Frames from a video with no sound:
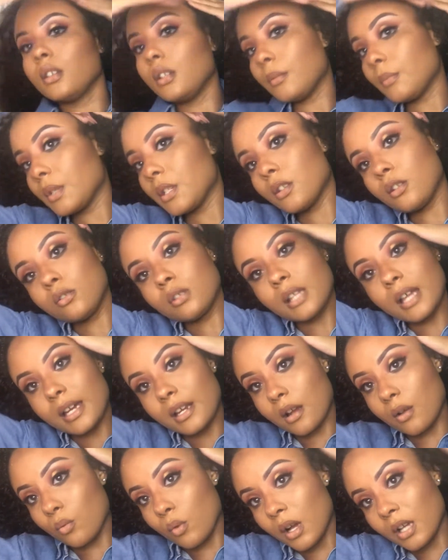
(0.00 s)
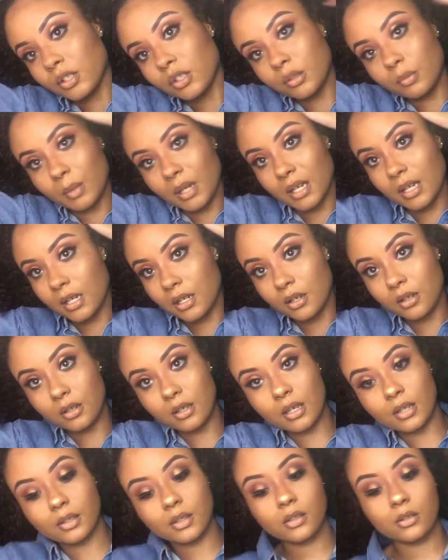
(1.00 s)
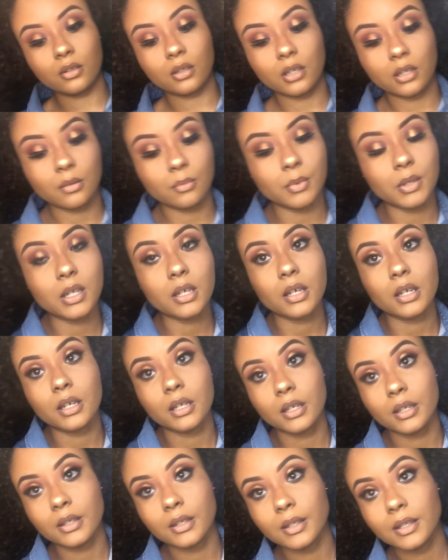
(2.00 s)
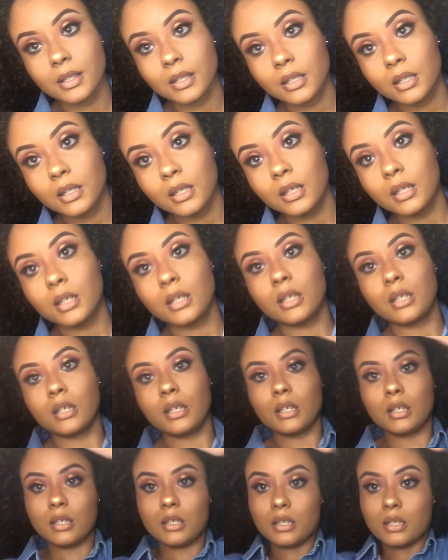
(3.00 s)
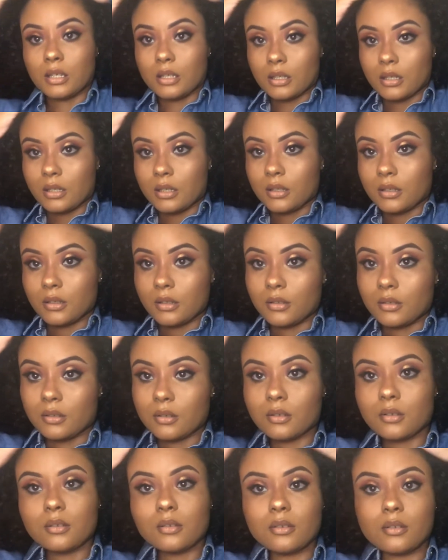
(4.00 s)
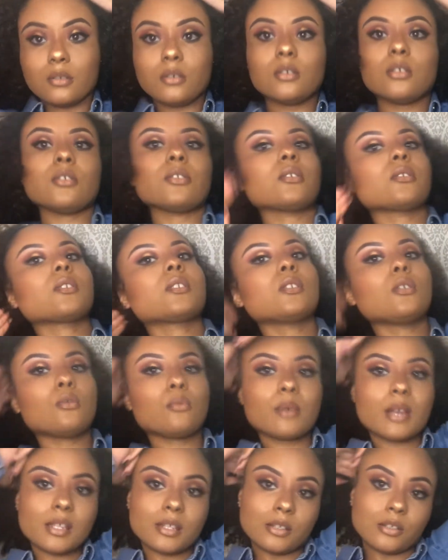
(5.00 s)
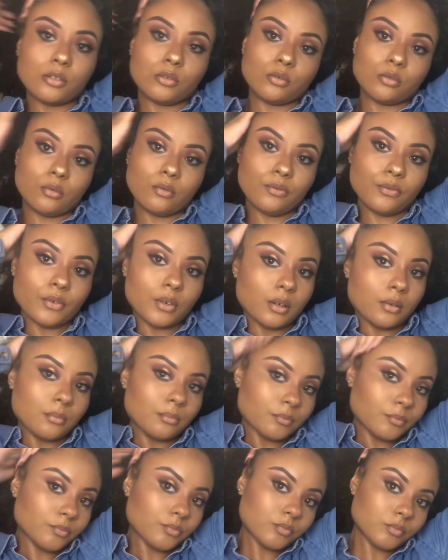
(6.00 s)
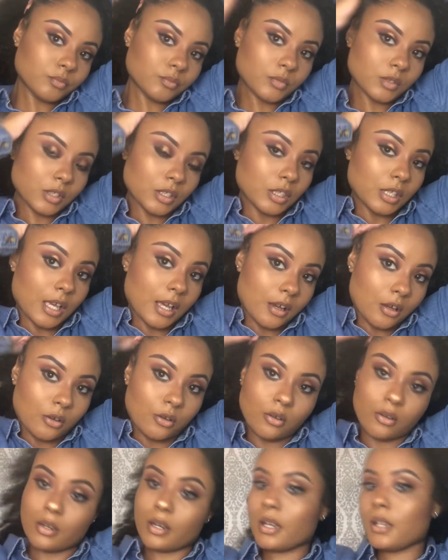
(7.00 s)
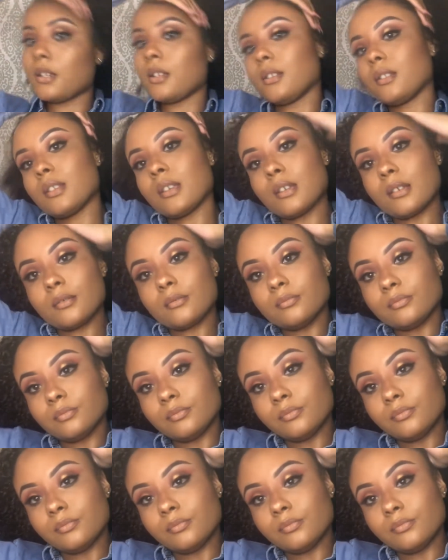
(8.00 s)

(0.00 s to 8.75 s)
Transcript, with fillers: I'm so glad I washed my hair yesterday because, uh, you know, there's no residue from gel or anything.